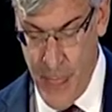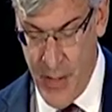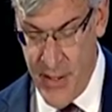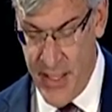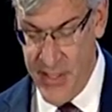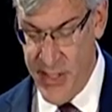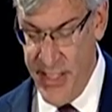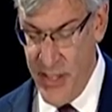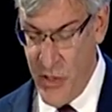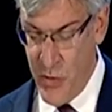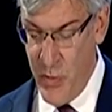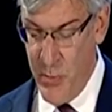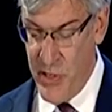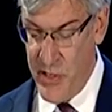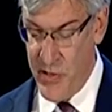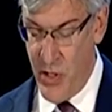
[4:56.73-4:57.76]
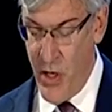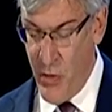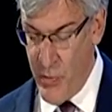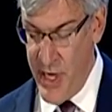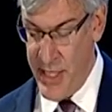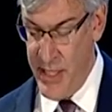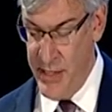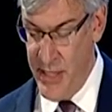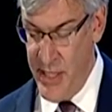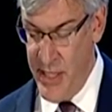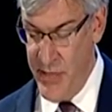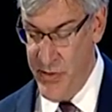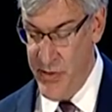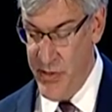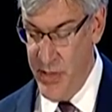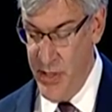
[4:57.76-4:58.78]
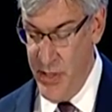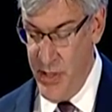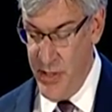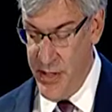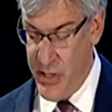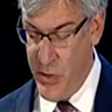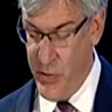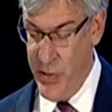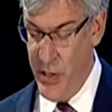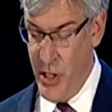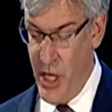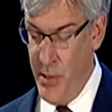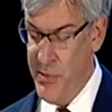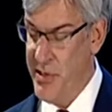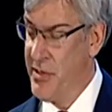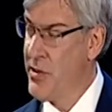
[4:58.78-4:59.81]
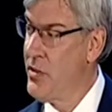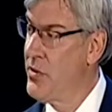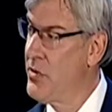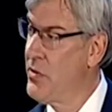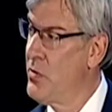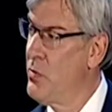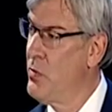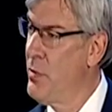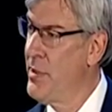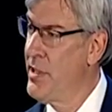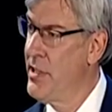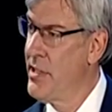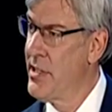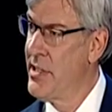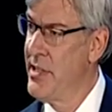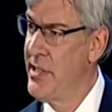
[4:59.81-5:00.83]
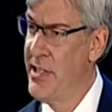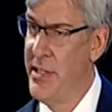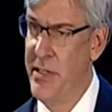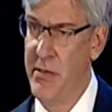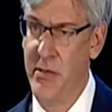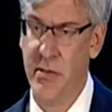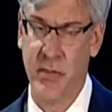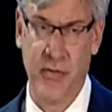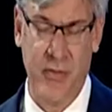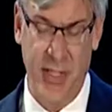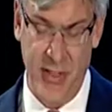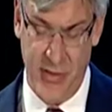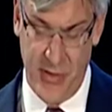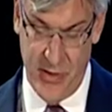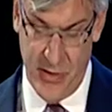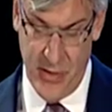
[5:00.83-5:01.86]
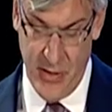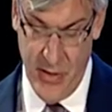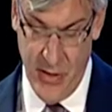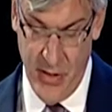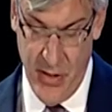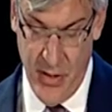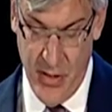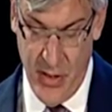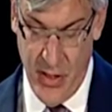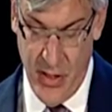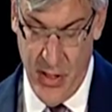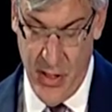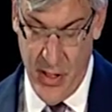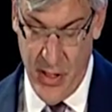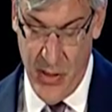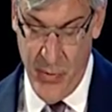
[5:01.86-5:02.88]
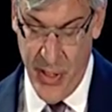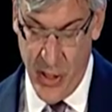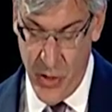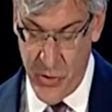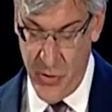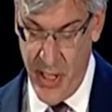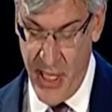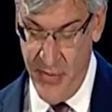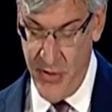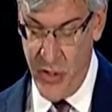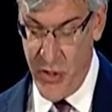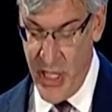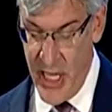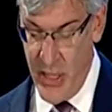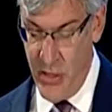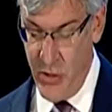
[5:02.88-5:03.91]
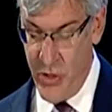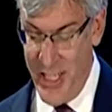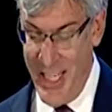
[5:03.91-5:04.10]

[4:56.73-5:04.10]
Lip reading: As leaders, we must all recognize the career obstacles women continue to face. And we also have to challenge